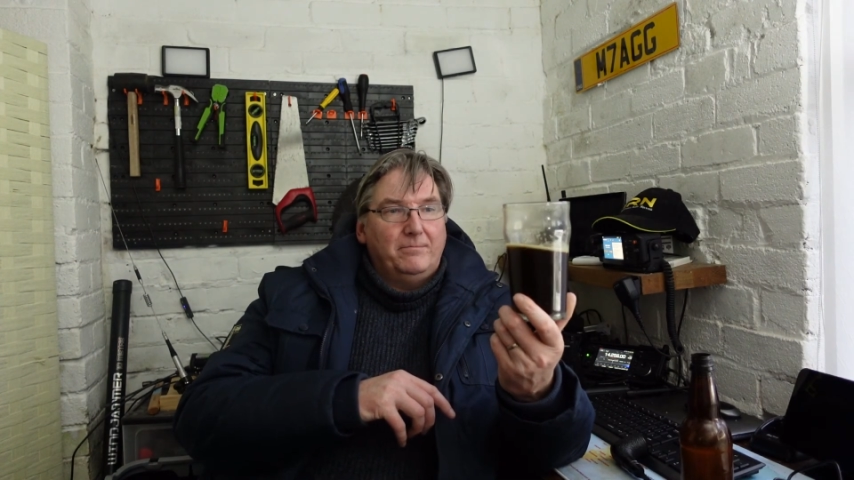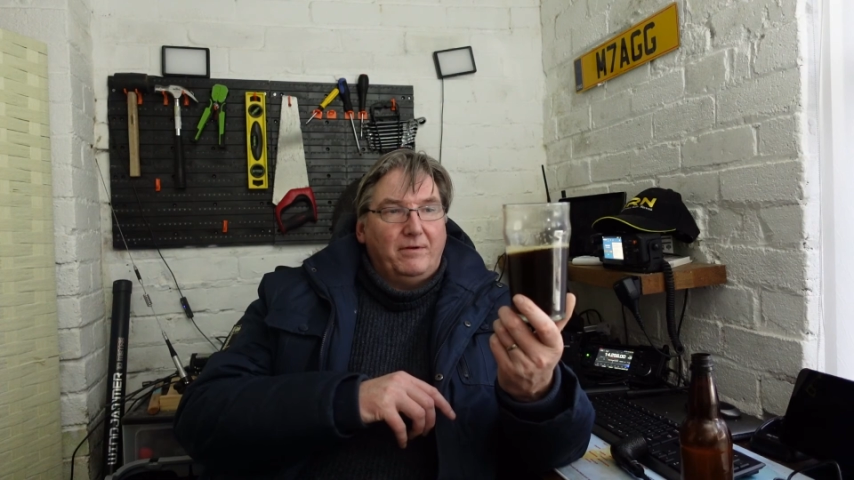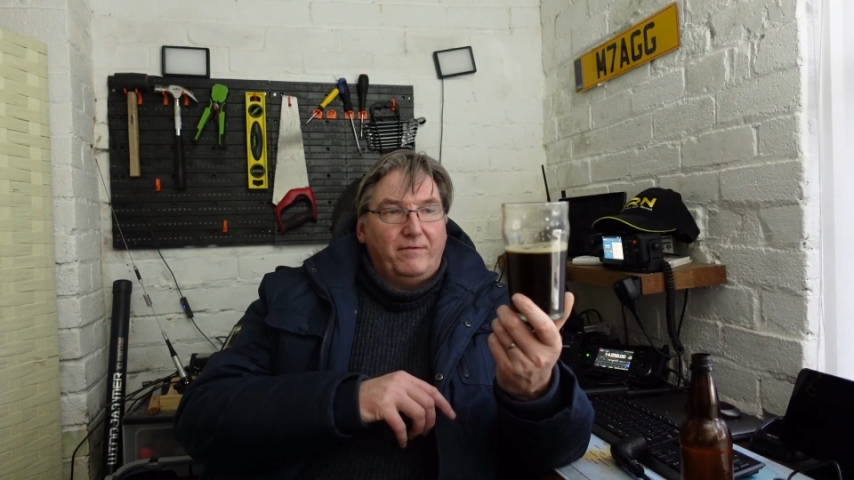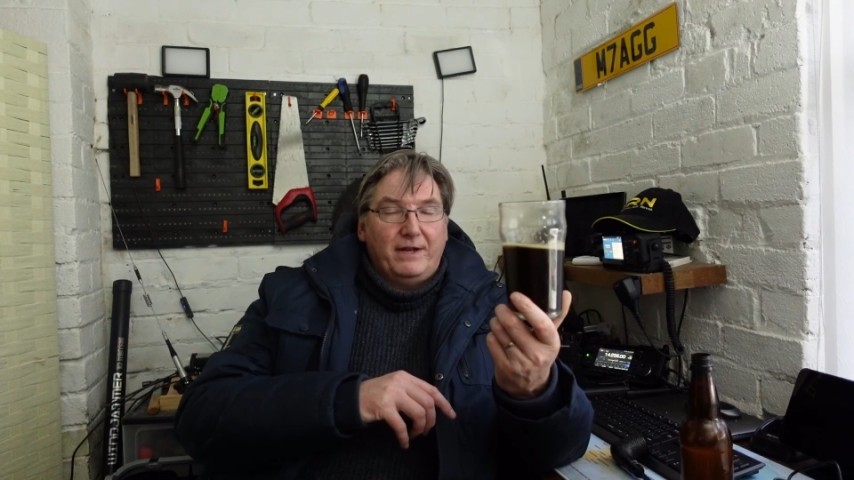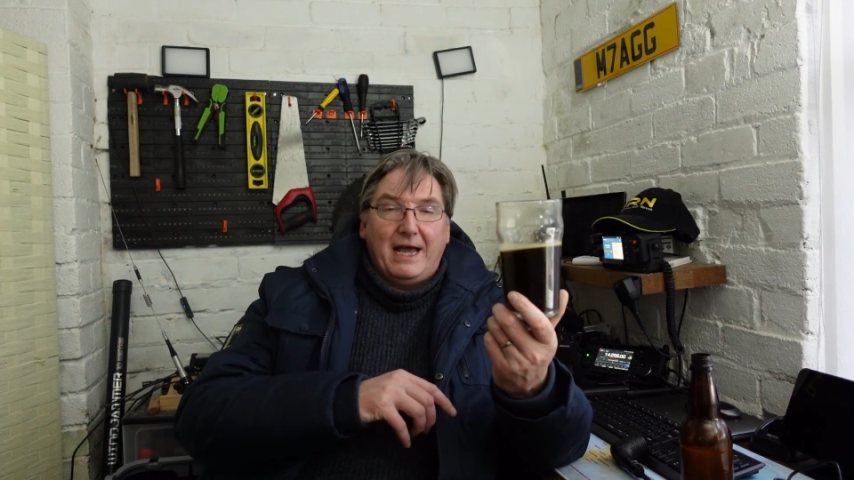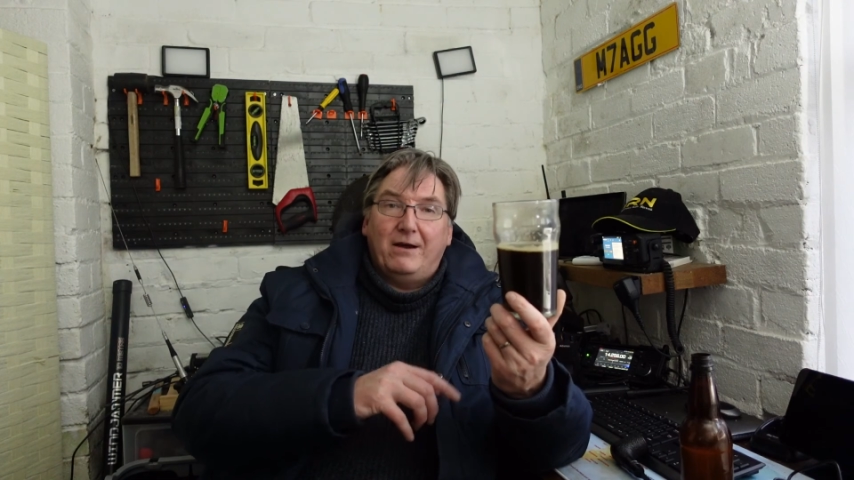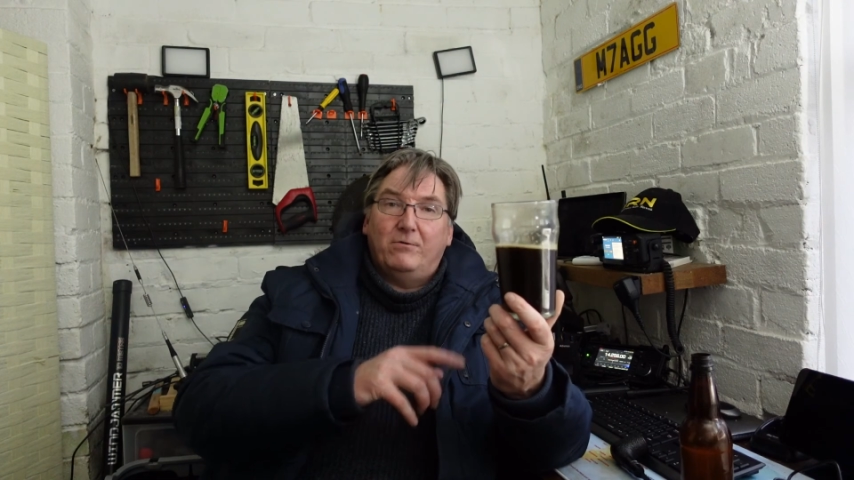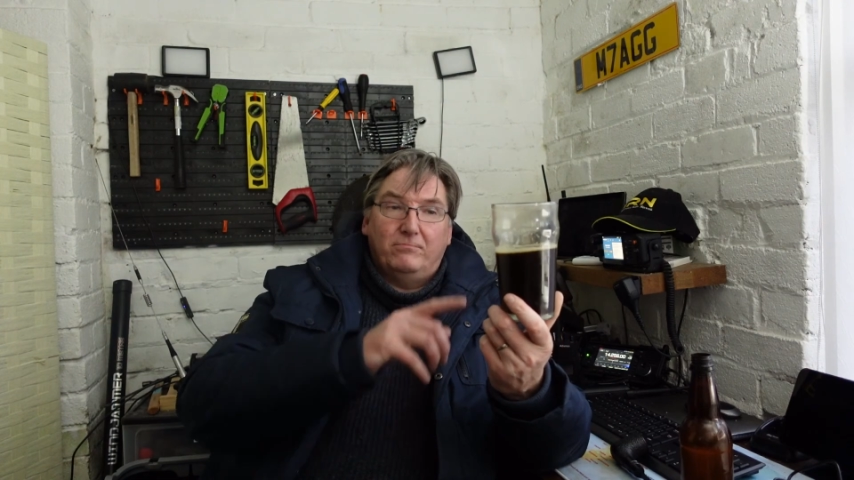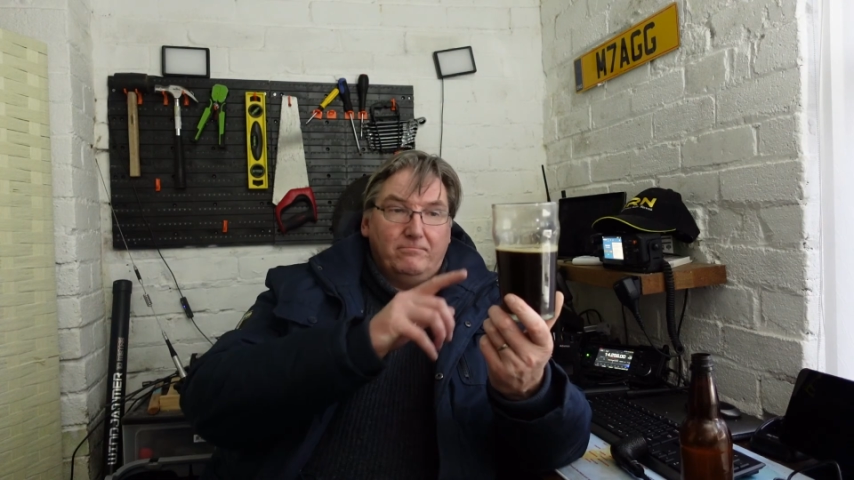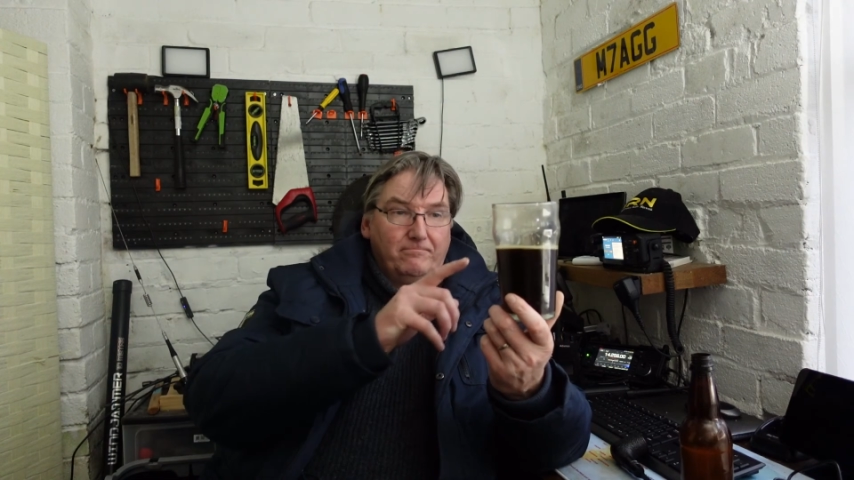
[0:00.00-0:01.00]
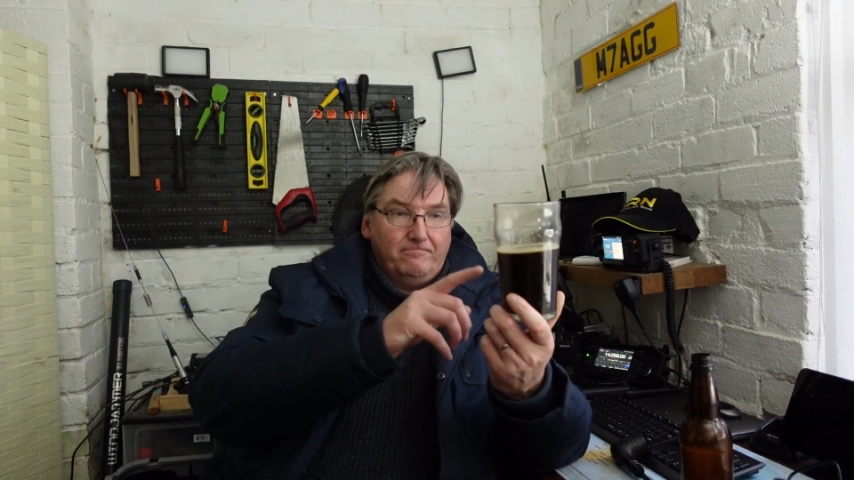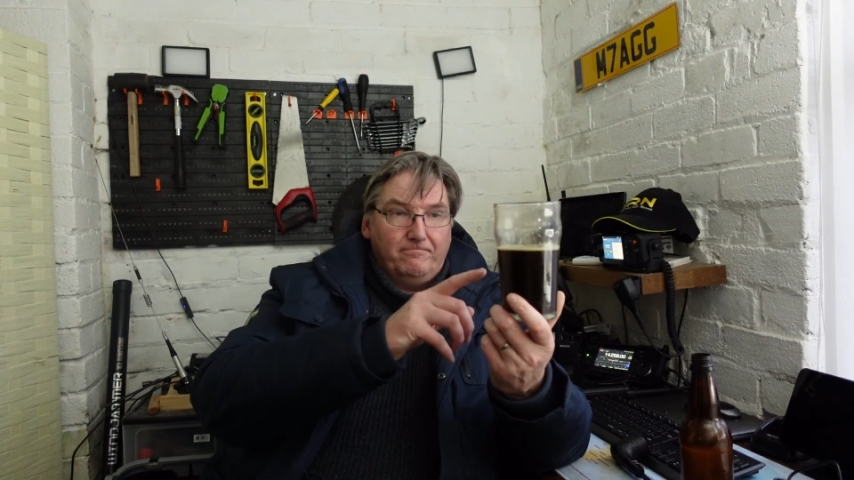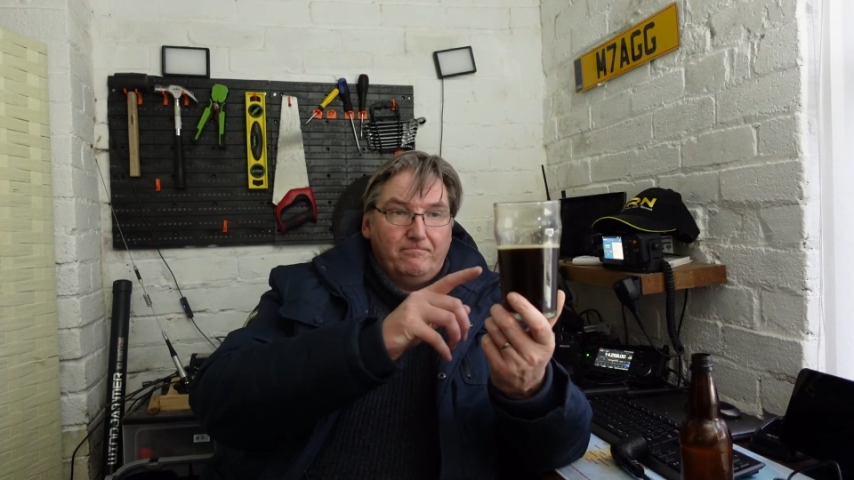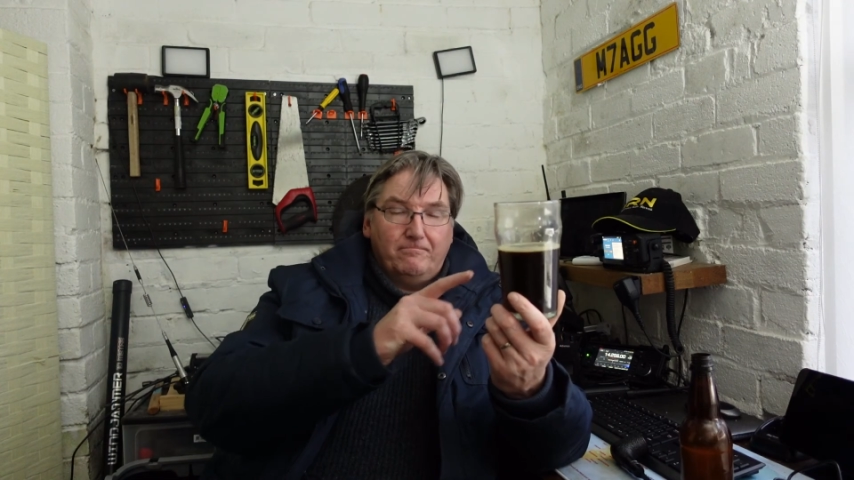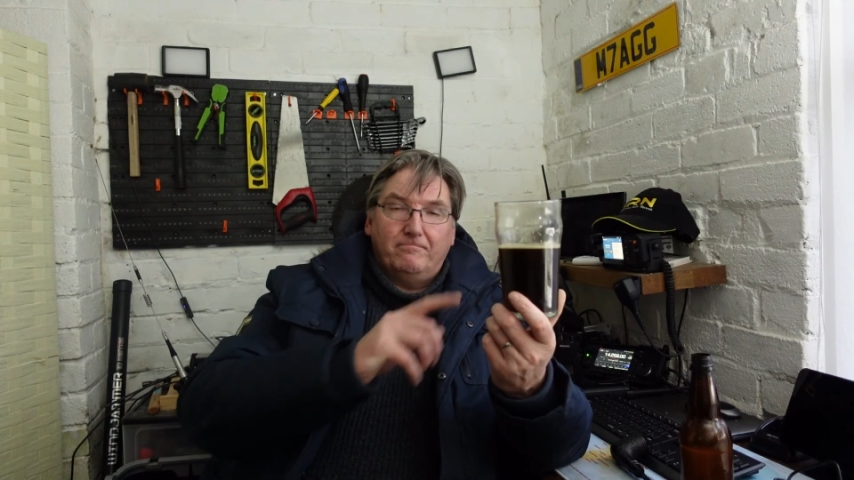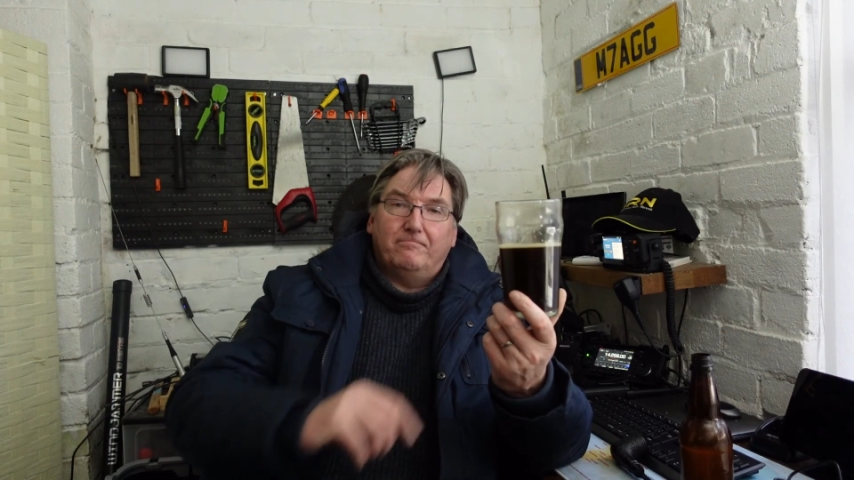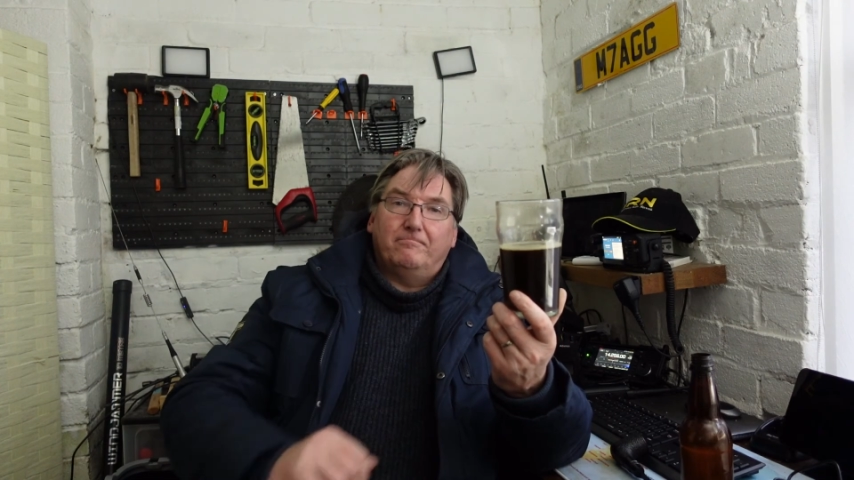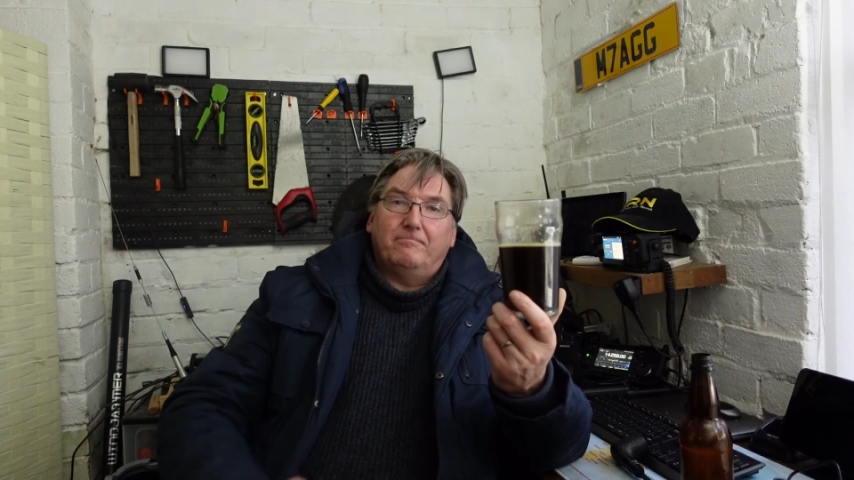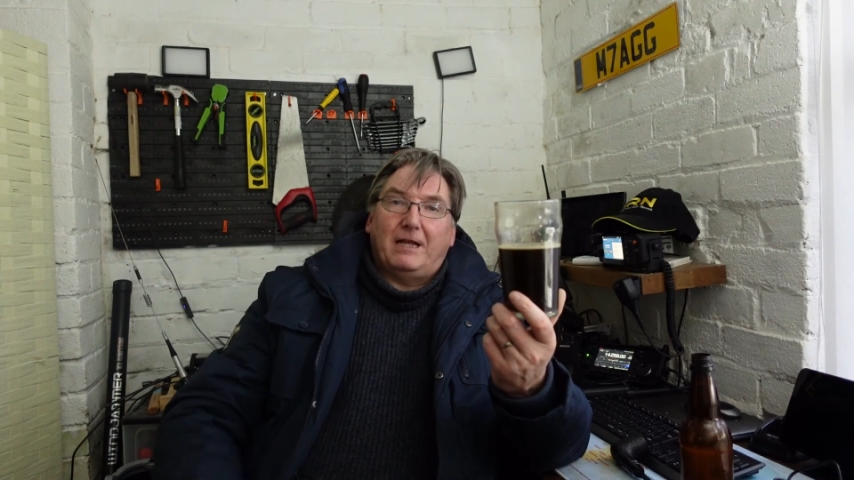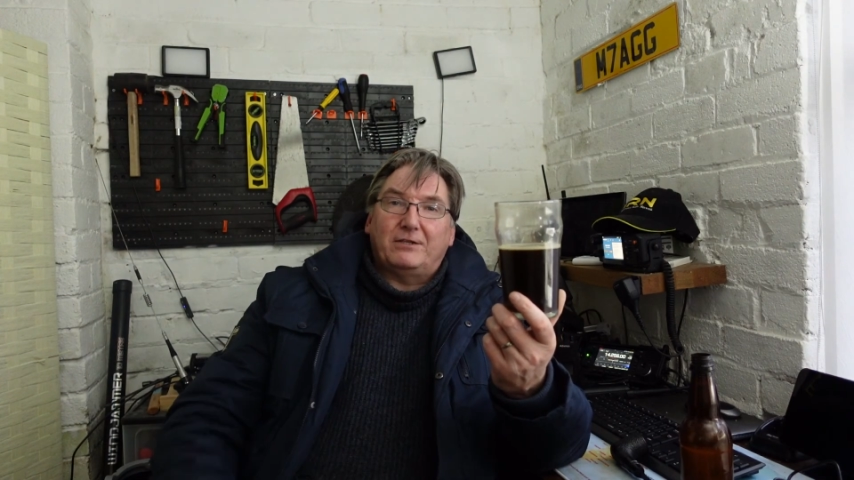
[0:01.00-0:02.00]
But for now,
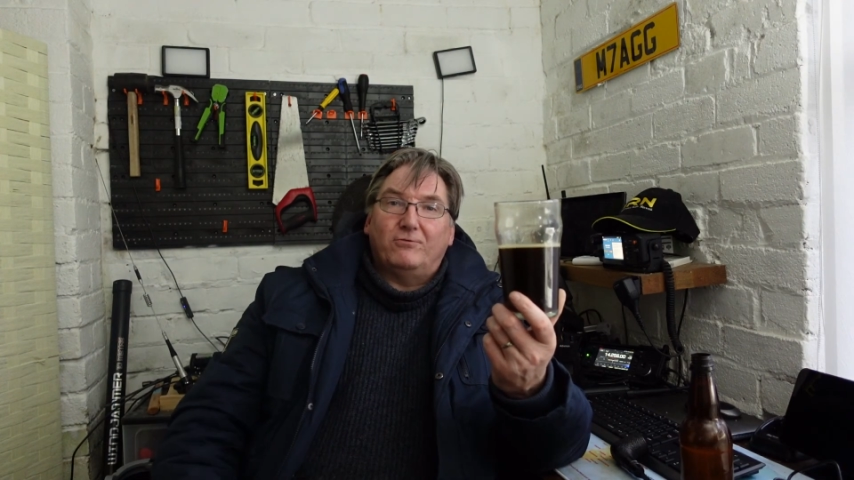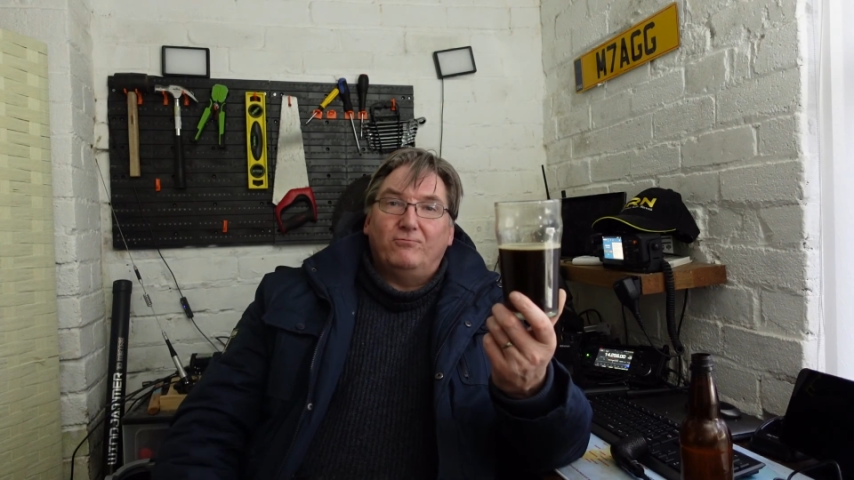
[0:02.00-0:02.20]
that's